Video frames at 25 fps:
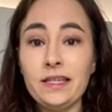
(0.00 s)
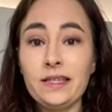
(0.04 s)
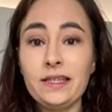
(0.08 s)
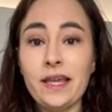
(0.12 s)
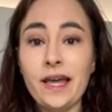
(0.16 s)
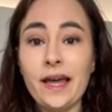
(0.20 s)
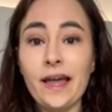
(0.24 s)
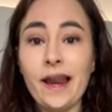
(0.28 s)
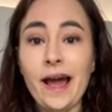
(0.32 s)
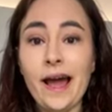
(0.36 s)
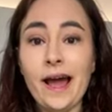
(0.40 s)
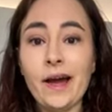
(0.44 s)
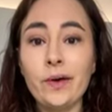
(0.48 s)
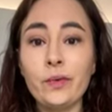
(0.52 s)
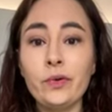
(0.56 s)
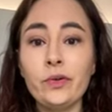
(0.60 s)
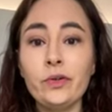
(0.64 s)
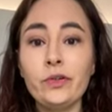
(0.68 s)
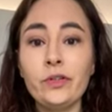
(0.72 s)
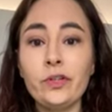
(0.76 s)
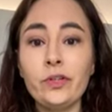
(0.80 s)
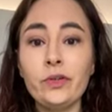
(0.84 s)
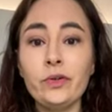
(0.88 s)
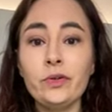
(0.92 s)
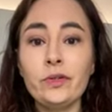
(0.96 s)
that I
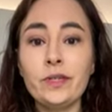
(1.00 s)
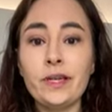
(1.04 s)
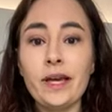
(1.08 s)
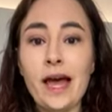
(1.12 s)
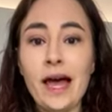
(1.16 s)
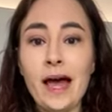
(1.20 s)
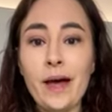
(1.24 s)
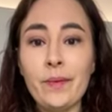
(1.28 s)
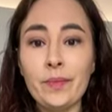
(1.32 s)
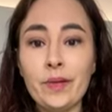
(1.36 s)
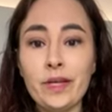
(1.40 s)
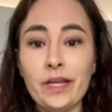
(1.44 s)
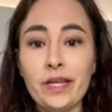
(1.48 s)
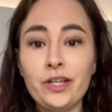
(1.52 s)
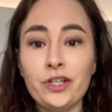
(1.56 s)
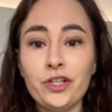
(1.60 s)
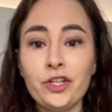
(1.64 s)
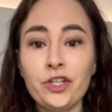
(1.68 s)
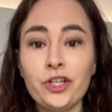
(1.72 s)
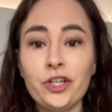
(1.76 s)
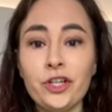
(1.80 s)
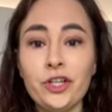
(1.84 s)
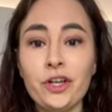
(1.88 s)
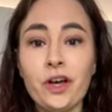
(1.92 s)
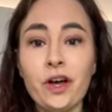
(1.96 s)
will use a
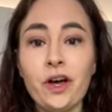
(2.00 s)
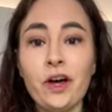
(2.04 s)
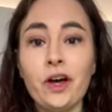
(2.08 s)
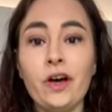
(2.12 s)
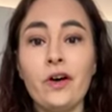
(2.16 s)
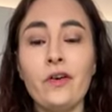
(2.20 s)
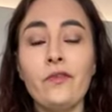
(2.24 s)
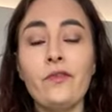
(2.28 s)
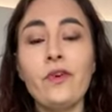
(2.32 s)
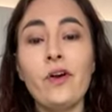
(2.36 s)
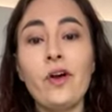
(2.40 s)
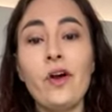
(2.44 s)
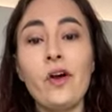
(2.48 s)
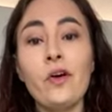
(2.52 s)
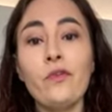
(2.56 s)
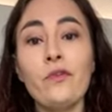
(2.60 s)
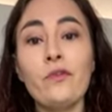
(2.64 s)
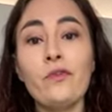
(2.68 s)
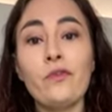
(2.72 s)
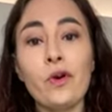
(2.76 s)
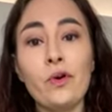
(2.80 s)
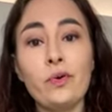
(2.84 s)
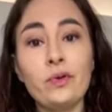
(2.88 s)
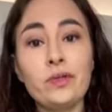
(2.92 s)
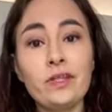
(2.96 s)
combination of
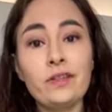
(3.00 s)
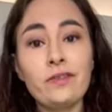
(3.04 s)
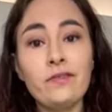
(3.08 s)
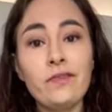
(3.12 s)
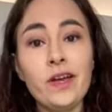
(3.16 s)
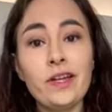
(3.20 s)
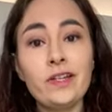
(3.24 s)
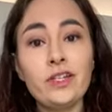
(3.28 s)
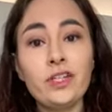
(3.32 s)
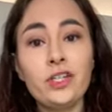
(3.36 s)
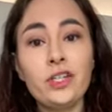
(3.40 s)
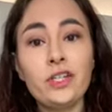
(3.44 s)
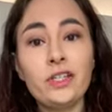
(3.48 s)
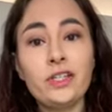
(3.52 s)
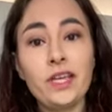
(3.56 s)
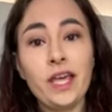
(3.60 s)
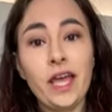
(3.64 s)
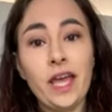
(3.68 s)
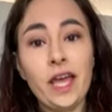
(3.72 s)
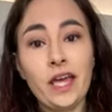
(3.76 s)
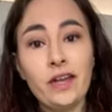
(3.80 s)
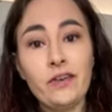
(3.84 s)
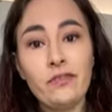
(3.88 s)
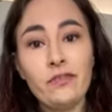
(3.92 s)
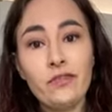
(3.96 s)
frozen veggies
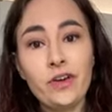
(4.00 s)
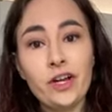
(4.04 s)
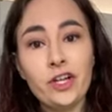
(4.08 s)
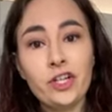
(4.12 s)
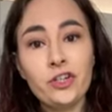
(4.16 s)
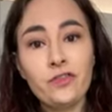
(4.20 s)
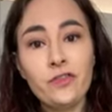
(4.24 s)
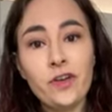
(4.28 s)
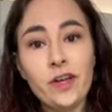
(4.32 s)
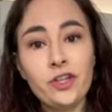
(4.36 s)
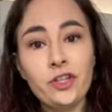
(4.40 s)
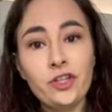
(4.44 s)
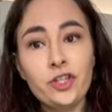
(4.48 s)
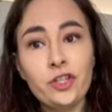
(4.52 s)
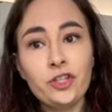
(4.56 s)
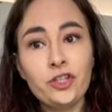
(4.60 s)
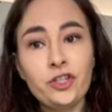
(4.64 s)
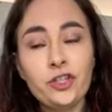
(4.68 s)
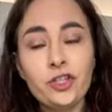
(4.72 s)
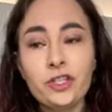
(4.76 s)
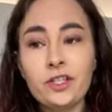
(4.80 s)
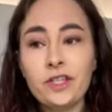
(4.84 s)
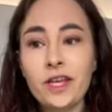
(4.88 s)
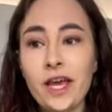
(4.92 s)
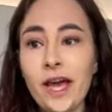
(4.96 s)
and fresh veggies,
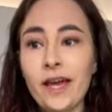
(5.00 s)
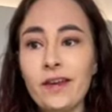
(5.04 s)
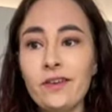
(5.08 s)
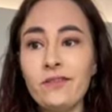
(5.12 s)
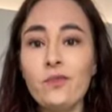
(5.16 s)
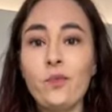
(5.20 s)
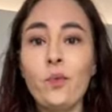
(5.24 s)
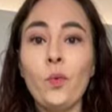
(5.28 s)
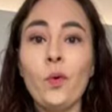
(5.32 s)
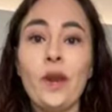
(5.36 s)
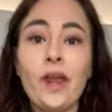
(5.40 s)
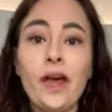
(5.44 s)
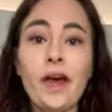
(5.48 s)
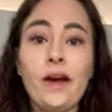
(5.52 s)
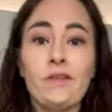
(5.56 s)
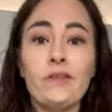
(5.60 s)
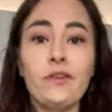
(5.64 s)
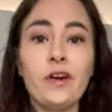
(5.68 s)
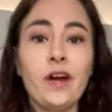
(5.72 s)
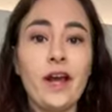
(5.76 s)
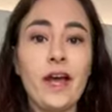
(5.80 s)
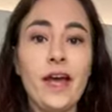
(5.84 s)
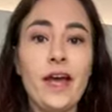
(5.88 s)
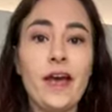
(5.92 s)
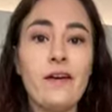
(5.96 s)
just kind of whatever
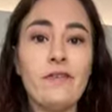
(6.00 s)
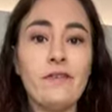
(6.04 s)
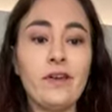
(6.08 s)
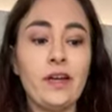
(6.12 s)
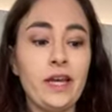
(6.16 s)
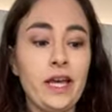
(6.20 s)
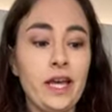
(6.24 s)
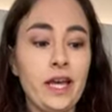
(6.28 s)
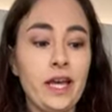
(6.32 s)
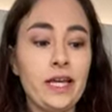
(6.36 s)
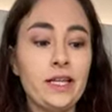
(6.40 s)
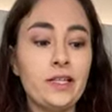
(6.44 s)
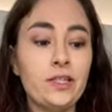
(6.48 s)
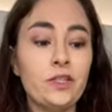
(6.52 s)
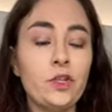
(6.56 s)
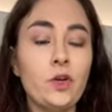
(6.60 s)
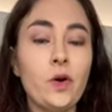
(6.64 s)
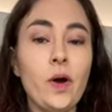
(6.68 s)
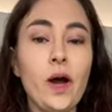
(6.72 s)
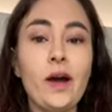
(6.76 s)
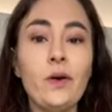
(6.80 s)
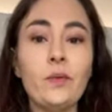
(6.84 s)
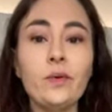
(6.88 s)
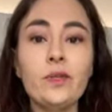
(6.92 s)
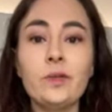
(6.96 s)
I have on hand. So
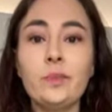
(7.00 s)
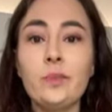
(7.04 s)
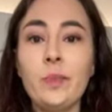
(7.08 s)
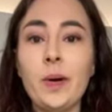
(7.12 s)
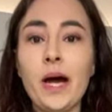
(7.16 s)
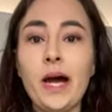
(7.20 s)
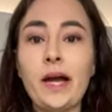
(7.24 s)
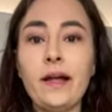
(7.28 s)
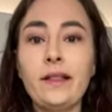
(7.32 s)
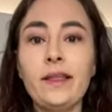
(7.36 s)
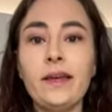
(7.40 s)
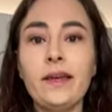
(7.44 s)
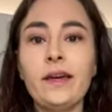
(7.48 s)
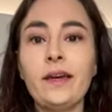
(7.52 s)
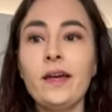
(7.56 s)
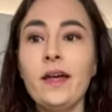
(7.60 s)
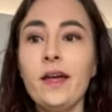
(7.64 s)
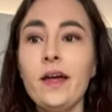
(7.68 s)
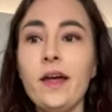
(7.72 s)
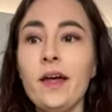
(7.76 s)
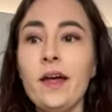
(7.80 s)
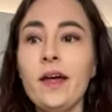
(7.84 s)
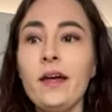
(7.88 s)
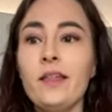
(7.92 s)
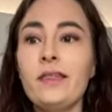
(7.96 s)
I always buy like
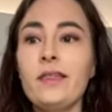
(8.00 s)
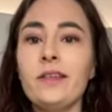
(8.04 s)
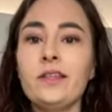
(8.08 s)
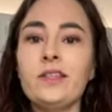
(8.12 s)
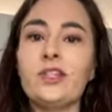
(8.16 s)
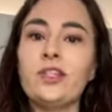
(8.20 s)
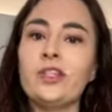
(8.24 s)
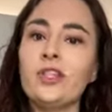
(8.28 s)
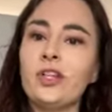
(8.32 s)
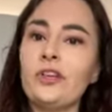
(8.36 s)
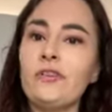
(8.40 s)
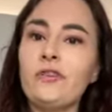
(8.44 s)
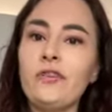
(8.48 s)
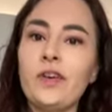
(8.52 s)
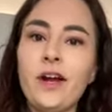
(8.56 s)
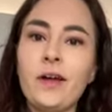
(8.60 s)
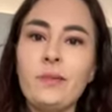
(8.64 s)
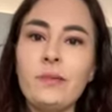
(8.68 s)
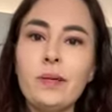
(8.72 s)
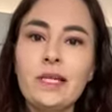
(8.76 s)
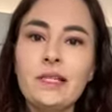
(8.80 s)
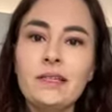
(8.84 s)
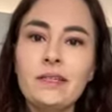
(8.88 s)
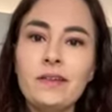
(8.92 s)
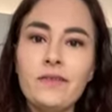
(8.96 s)
the stir fry
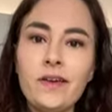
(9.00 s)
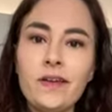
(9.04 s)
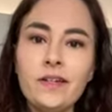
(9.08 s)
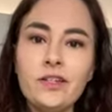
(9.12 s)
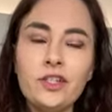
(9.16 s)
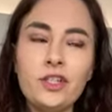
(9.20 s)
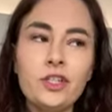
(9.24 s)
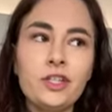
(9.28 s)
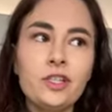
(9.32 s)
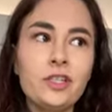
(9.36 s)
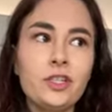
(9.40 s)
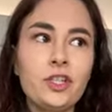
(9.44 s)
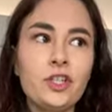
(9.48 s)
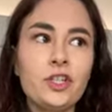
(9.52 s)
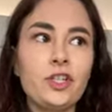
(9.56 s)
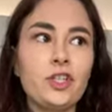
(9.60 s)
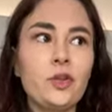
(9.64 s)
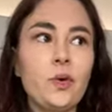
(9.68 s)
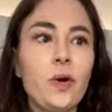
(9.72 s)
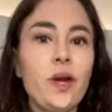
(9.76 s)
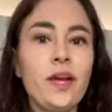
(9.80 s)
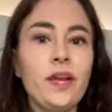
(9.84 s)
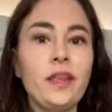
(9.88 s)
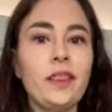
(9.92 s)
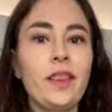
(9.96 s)
mix of veggies, just so
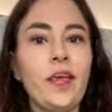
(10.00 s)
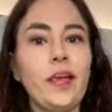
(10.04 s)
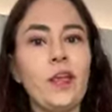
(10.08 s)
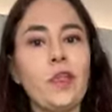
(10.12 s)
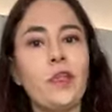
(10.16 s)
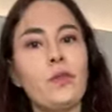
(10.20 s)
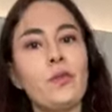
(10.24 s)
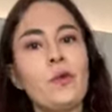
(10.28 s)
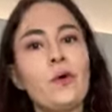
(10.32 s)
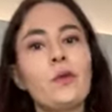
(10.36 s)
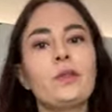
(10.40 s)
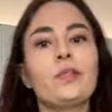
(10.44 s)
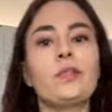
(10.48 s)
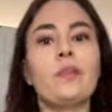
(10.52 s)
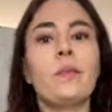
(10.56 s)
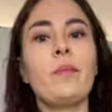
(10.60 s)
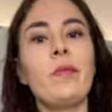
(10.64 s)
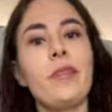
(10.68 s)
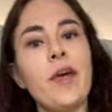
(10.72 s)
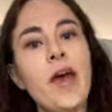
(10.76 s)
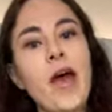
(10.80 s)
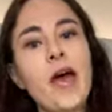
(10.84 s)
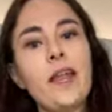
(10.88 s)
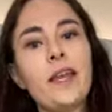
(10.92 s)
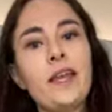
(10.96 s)
I can like throw some of
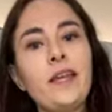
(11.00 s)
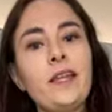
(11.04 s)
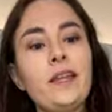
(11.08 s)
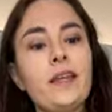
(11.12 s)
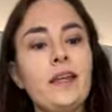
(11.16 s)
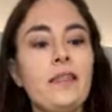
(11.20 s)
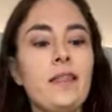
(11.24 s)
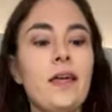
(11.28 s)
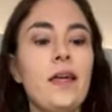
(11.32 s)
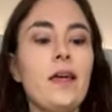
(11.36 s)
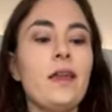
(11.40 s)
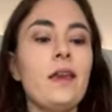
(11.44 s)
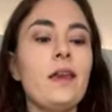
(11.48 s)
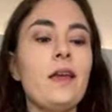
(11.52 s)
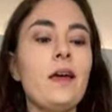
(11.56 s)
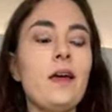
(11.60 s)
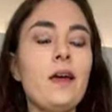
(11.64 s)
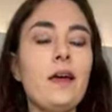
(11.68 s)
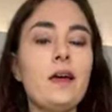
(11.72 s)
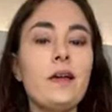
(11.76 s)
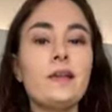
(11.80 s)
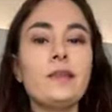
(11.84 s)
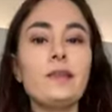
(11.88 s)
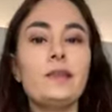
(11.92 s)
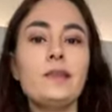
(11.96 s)
that in and then
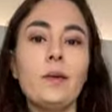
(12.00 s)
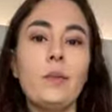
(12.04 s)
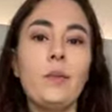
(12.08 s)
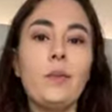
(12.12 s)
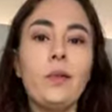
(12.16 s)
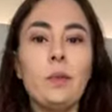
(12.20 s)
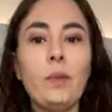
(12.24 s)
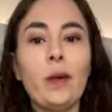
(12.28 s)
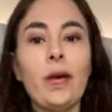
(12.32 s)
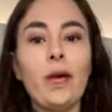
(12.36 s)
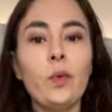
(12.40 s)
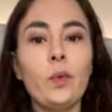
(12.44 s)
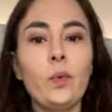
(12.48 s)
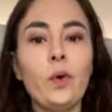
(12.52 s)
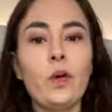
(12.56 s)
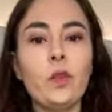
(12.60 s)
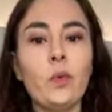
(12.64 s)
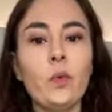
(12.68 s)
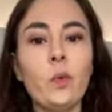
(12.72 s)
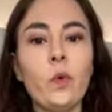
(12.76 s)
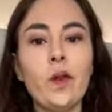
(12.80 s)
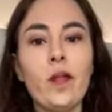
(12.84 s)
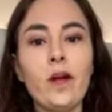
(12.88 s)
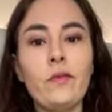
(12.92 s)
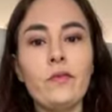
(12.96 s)
supplement with
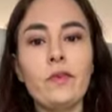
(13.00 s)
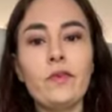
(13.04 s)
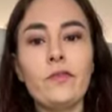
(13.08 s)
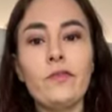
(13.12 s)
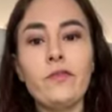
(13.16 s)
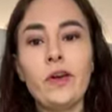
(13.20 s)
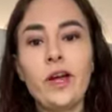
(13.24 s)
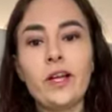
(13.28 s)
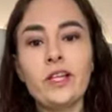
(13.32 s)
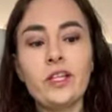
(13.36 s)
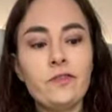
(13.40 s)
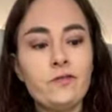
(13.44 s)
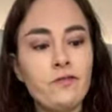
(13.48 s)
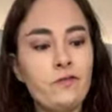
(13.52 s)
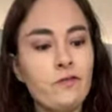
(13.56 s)
whatever fresh